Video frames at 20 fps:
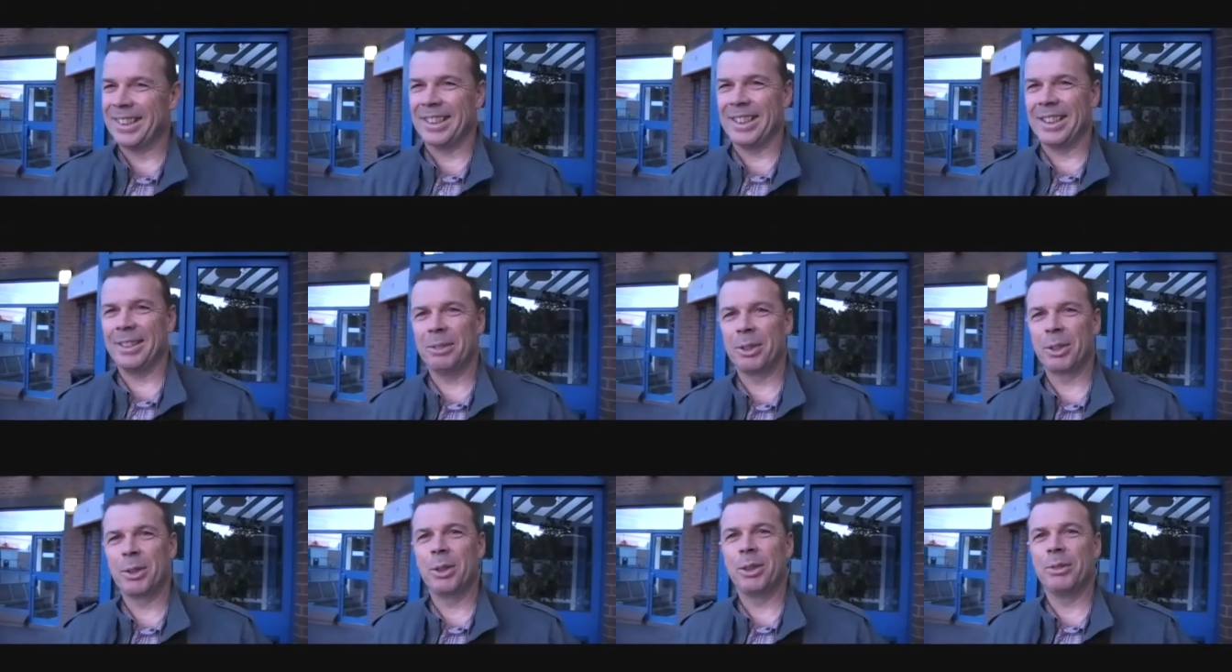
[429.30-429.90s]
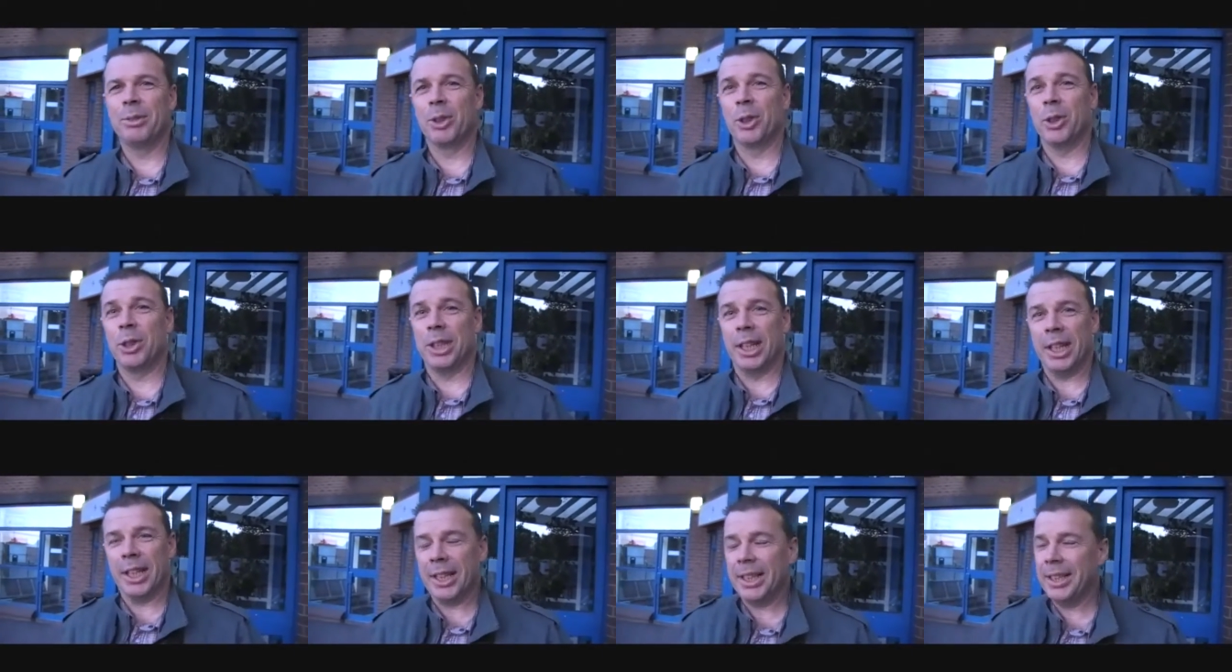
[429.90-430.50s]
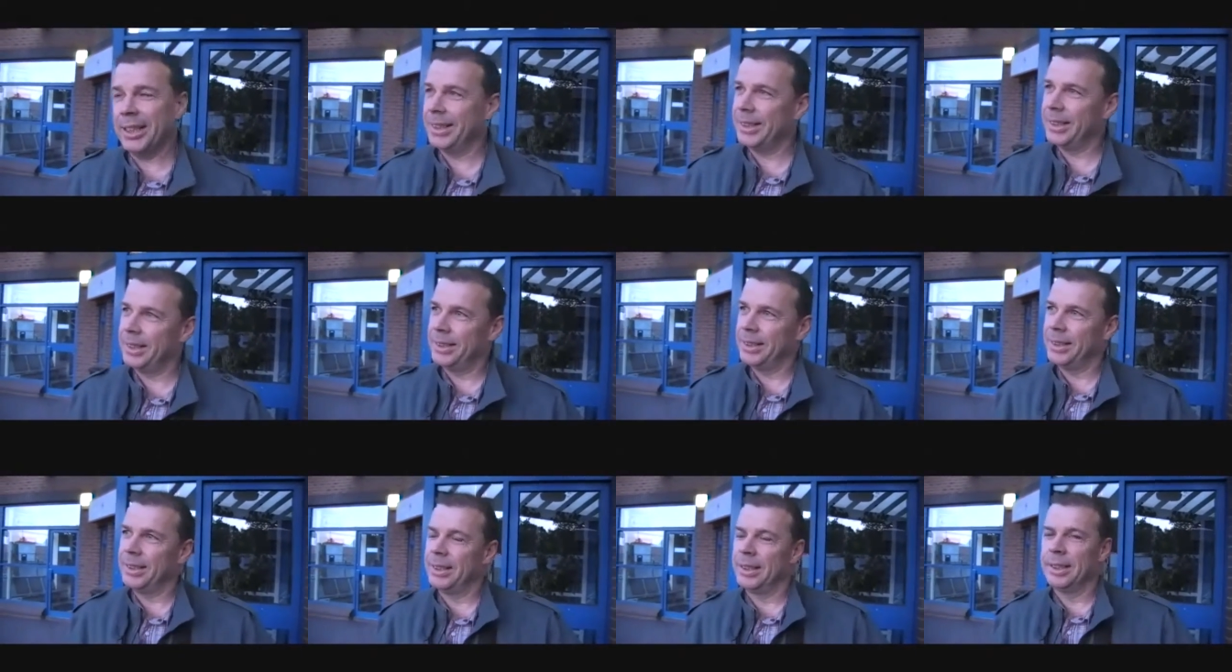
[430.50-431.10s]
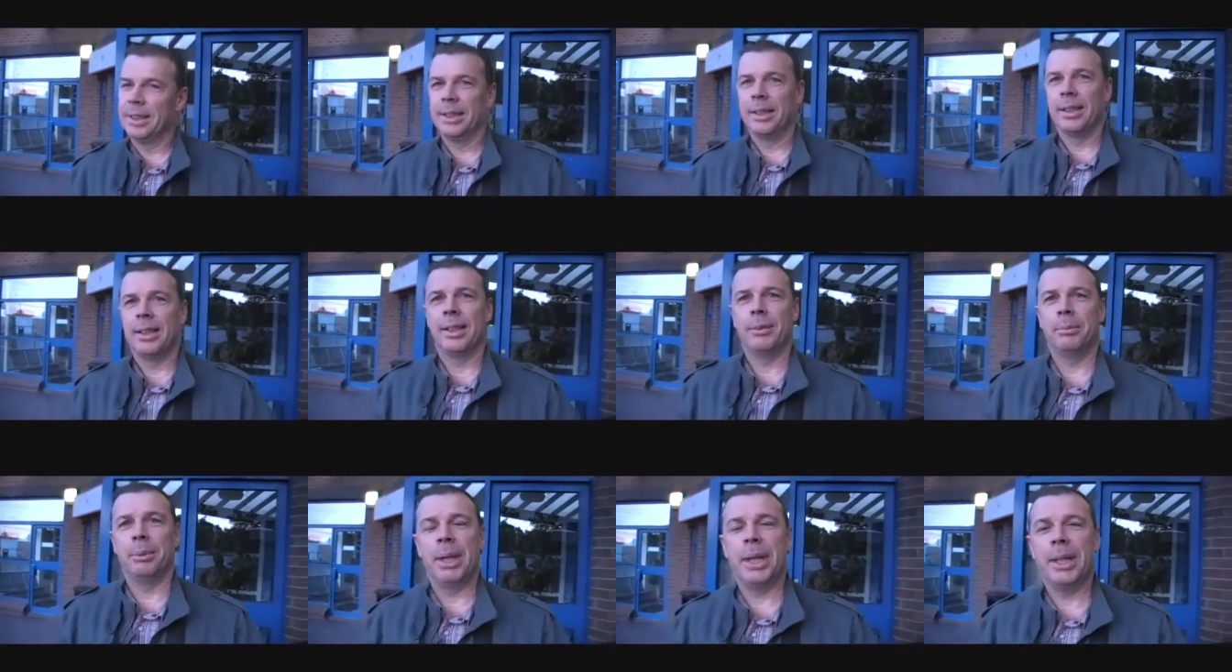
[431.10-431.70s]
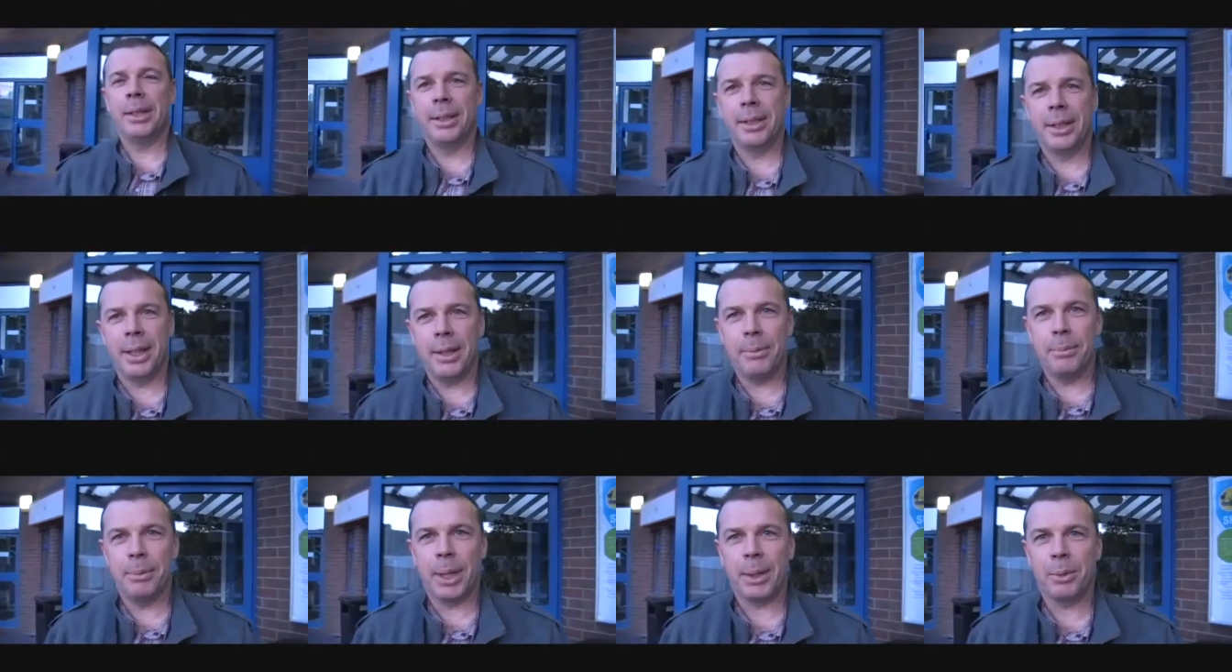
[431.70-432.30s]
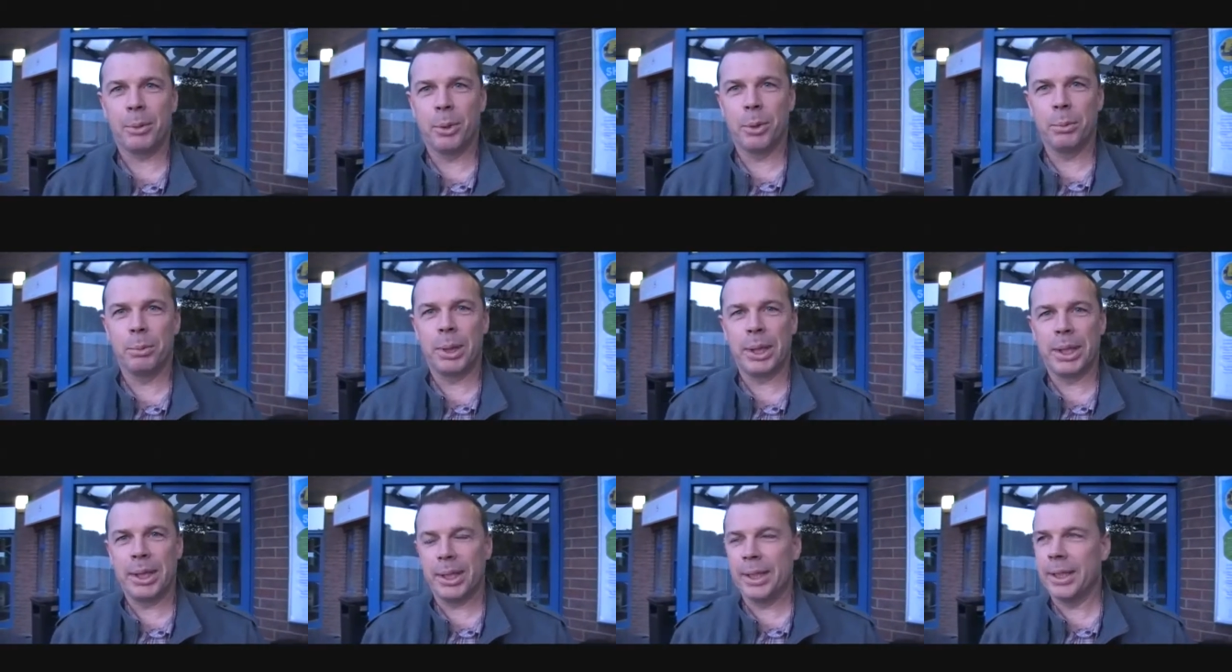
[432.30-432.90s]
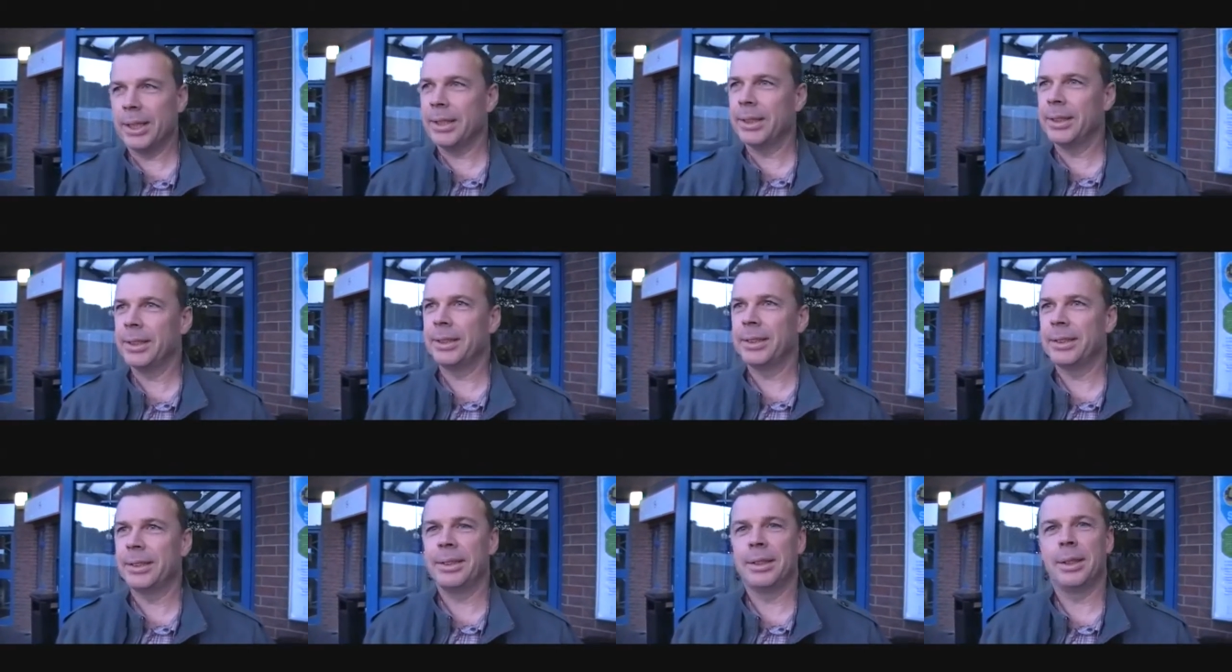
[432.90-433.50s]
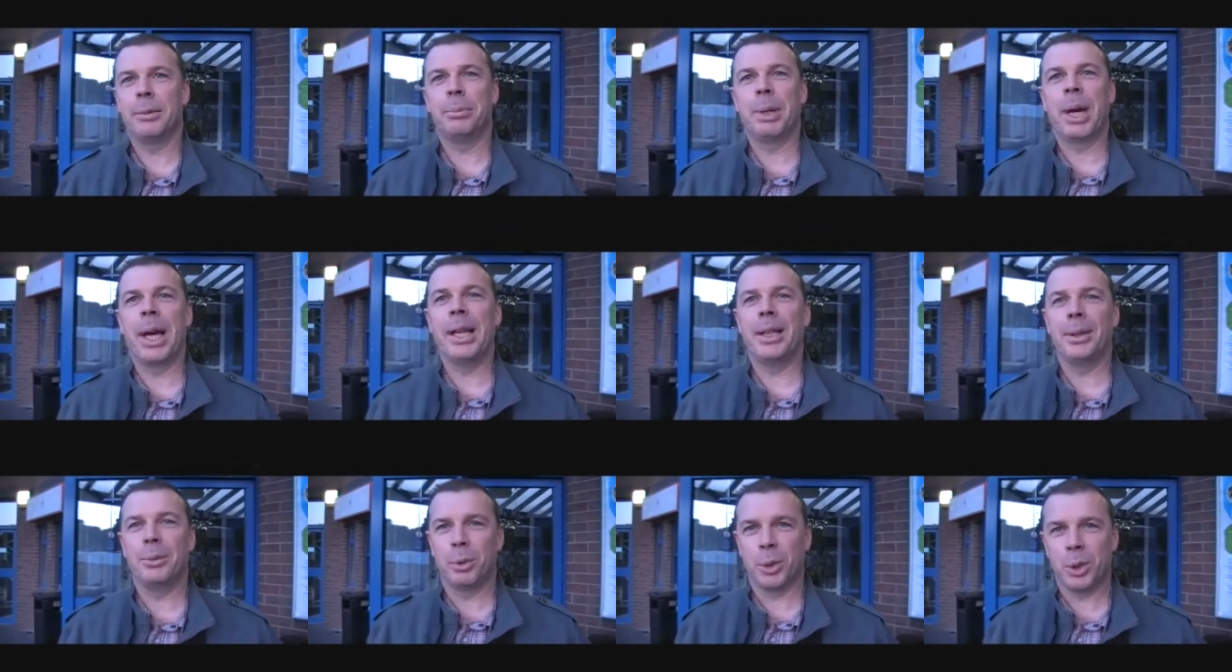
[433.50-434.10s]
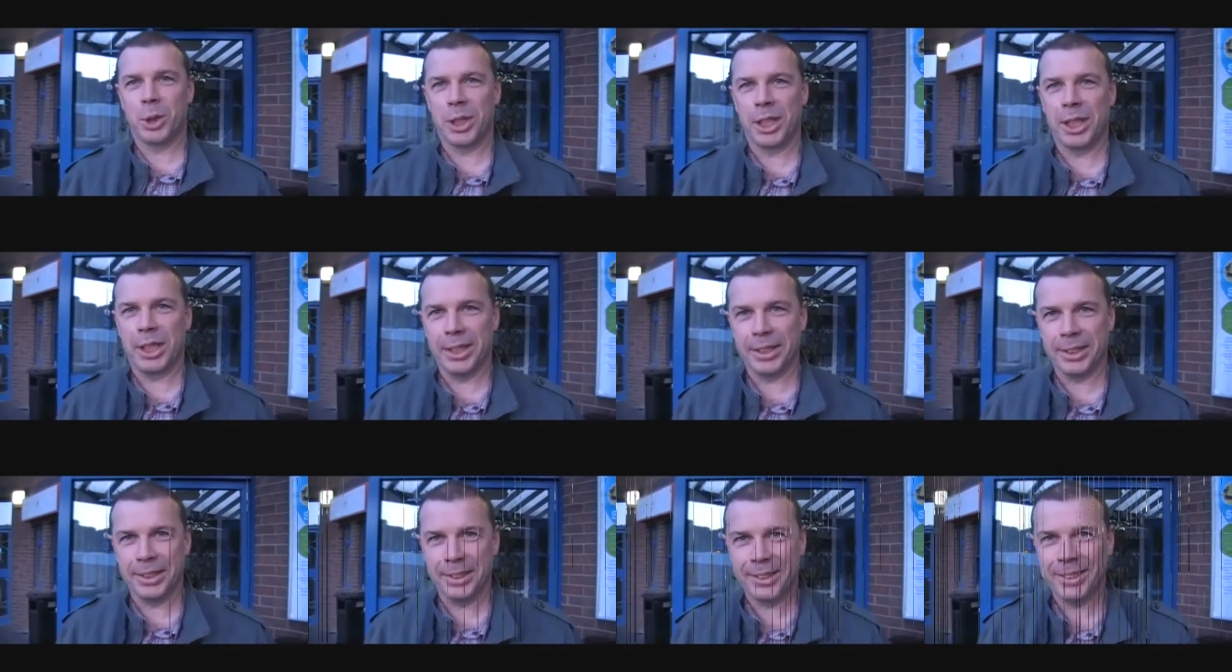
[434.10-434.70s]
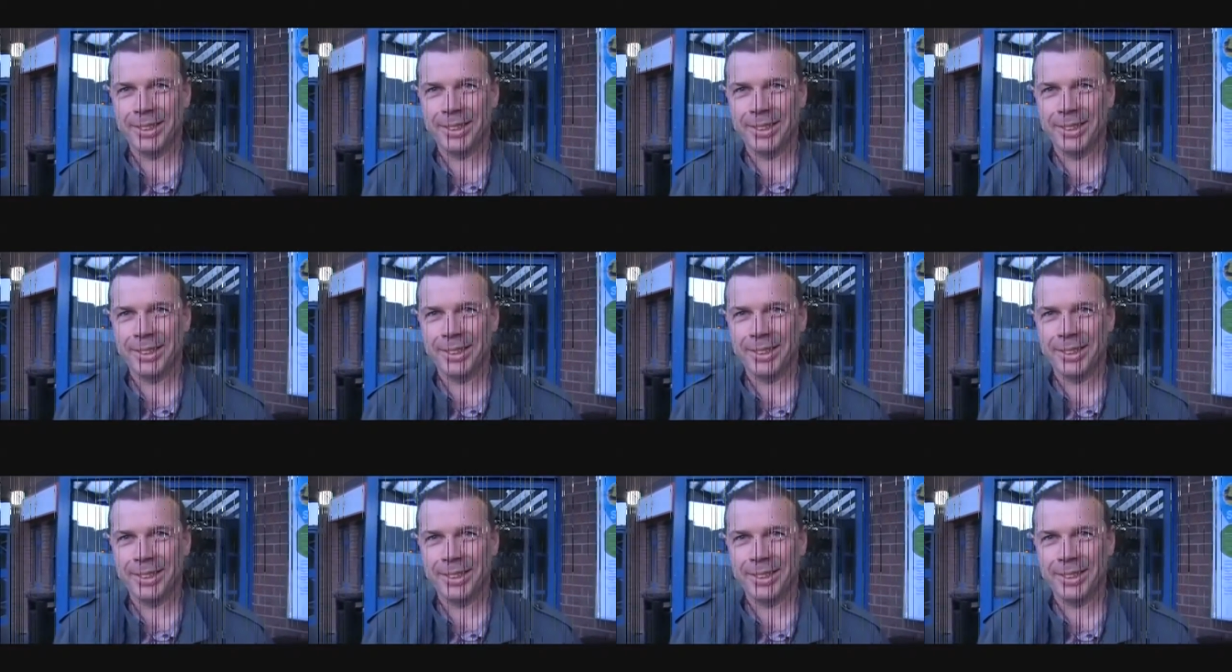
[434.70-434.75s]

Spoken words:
And we're going to have a good day. At the end of the day, Mick will be a pilot once again.